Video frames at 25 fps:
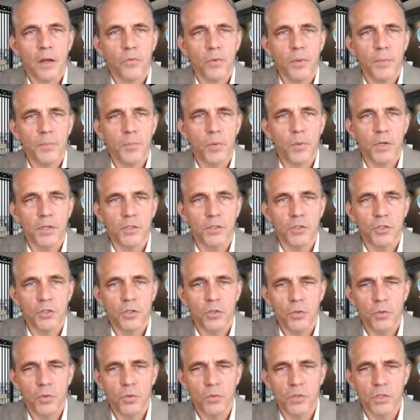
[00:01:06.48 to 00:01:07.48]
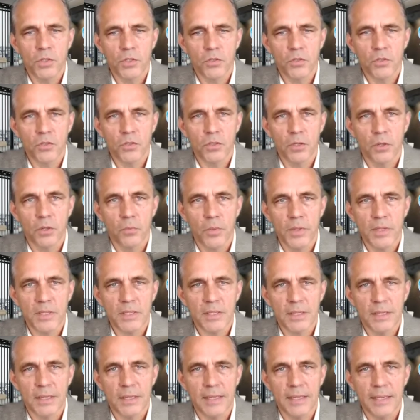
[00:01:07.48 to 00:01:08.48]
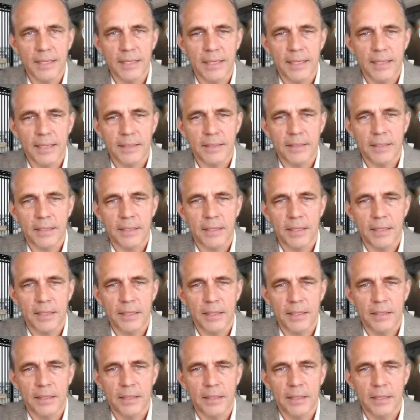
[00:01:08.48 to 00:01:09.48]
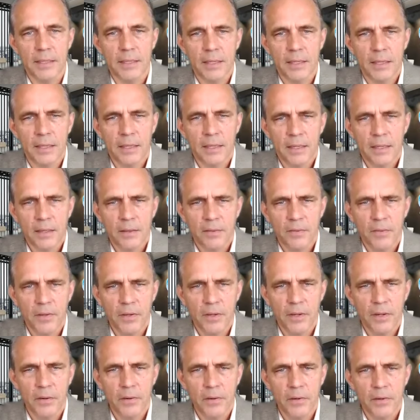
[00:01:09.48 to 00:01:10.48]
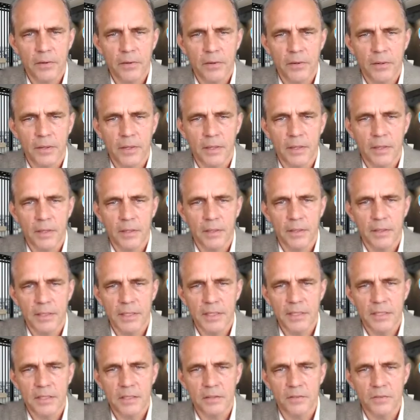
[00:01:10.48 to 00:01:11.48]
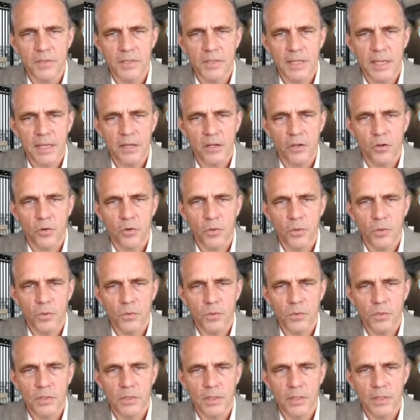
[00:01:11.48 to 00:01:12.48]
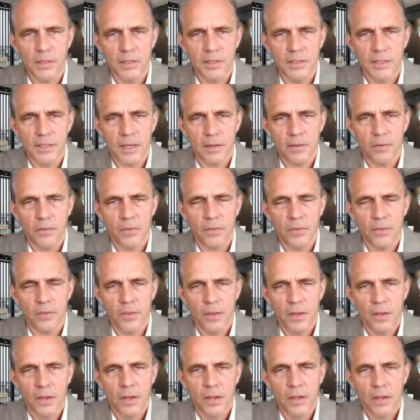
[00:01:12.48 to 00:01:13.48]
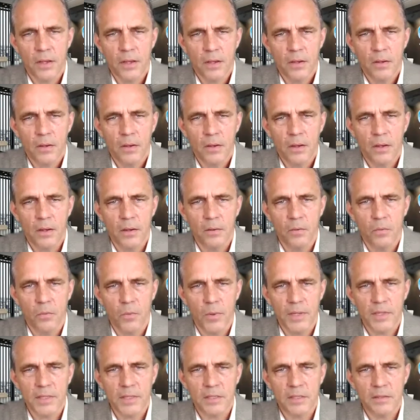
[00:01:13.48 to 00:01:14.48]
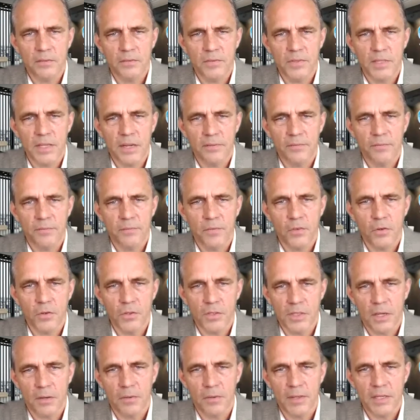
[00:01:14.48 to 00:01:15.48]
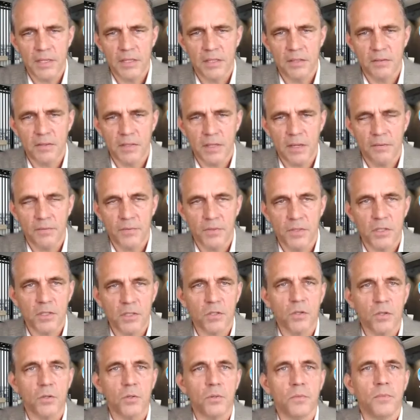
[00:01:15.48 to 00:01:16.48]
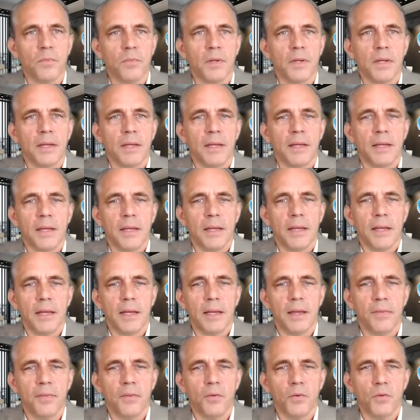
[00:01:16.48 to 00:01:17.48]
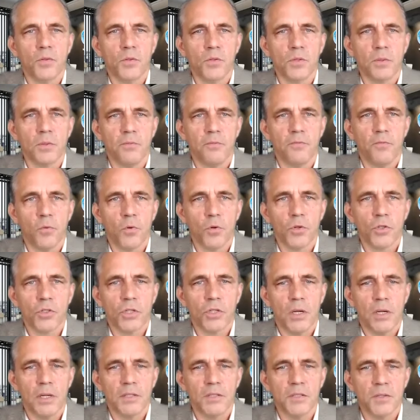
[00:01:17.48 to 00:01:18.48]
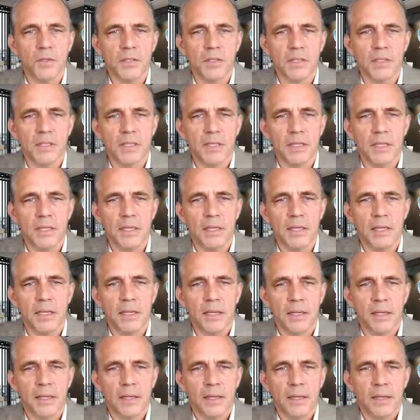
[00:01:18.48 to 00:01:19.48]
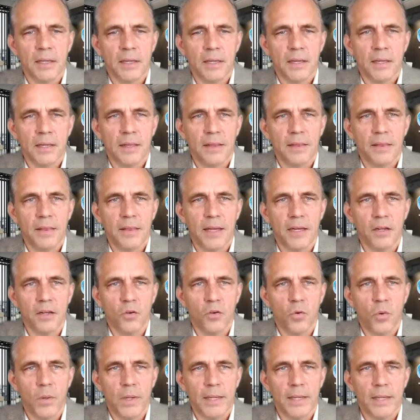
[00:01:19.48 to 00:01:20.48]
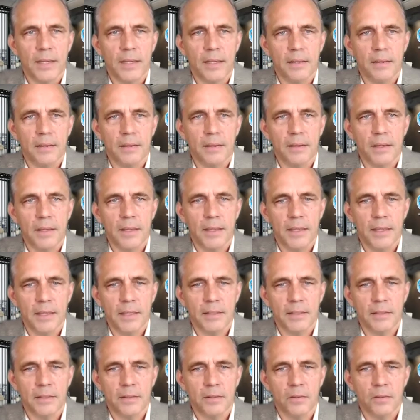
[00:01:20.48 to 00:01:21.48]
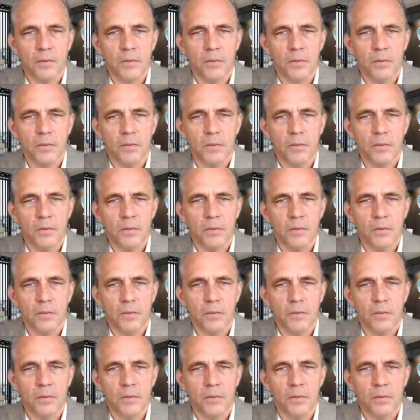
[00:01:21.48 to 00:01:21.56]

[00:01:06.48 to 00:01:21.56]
3.2 just recently hit in the area east of Santa Cruz and southeast of San Francisco. And those are some foreshocks. You can see that quake hit